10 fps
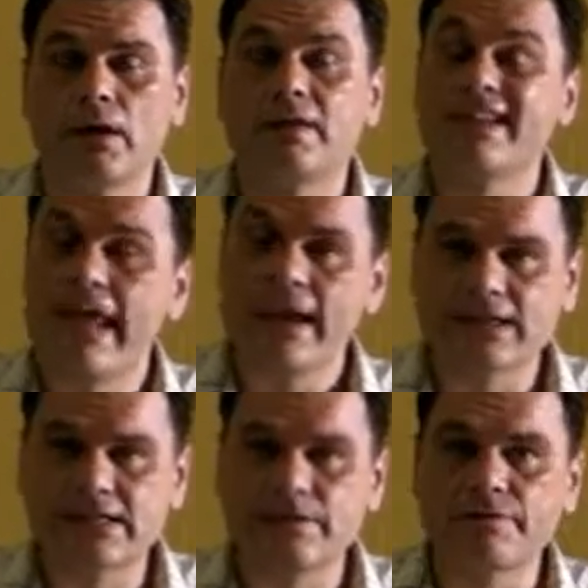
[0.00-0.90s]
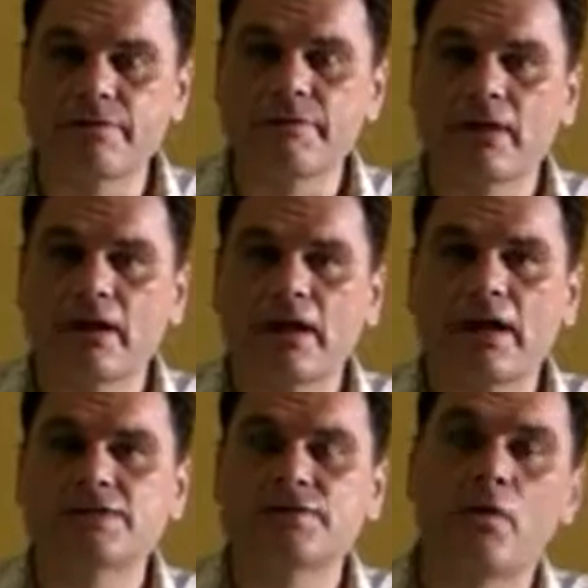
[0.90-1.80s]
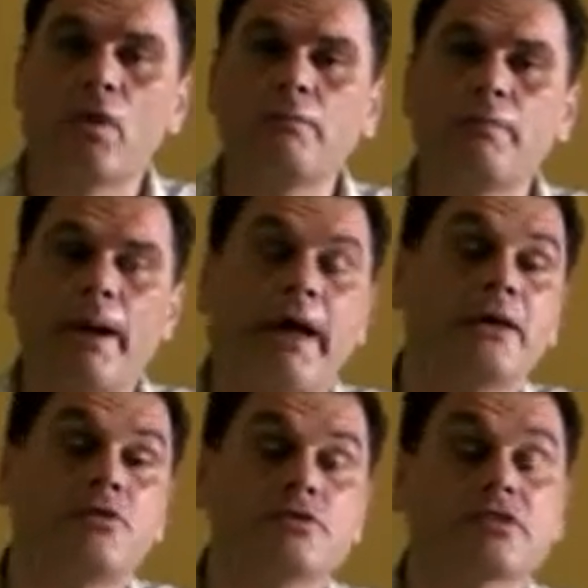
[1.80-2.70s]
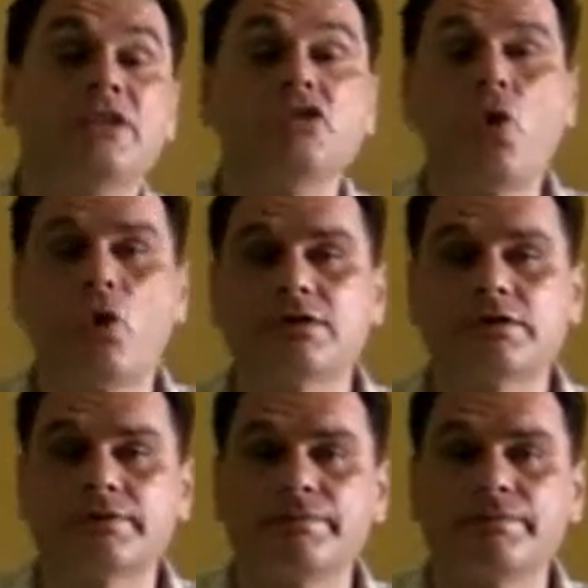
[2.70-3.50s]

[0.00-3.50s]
The negative is formed by using not.